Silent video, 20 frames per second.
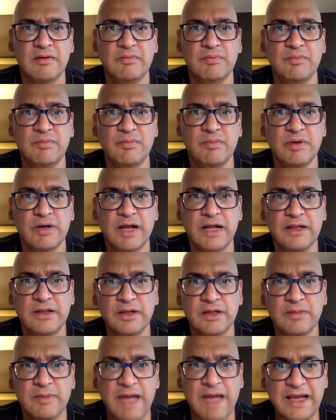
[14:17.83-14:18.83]
When I
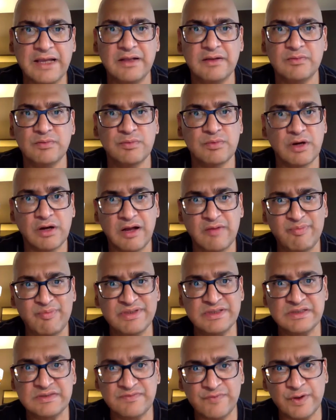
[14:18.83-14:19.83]
look back at where I've been
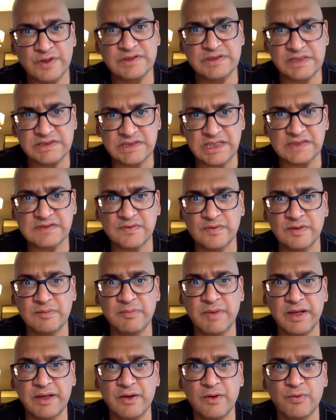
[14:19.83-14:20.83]
very successful in
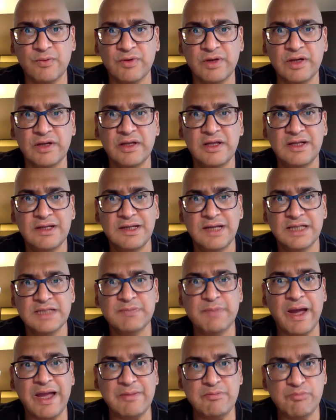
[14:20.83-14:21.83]
my career, it's
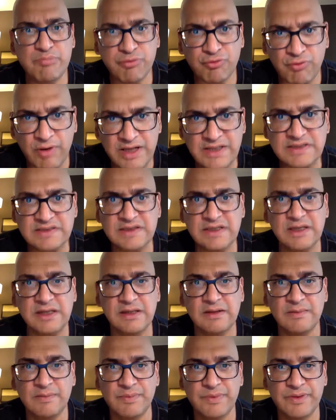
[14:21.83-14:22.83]
by
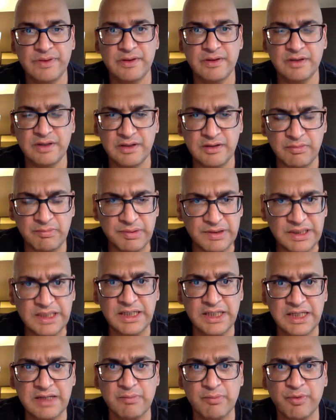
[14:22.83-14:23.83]

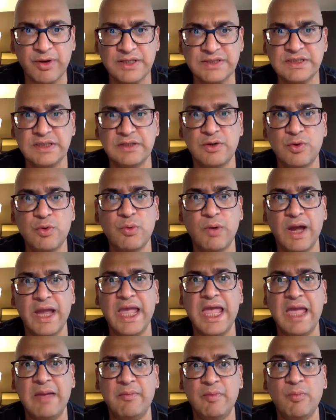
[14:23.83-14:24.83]
completely embracing who I
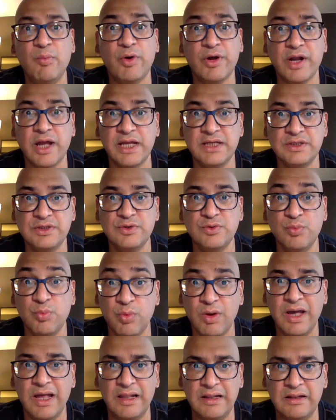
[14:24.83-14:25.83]
am and what I do
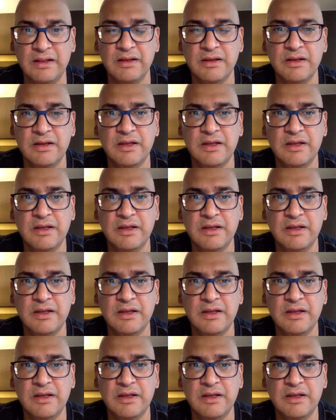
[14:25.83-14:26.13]
well.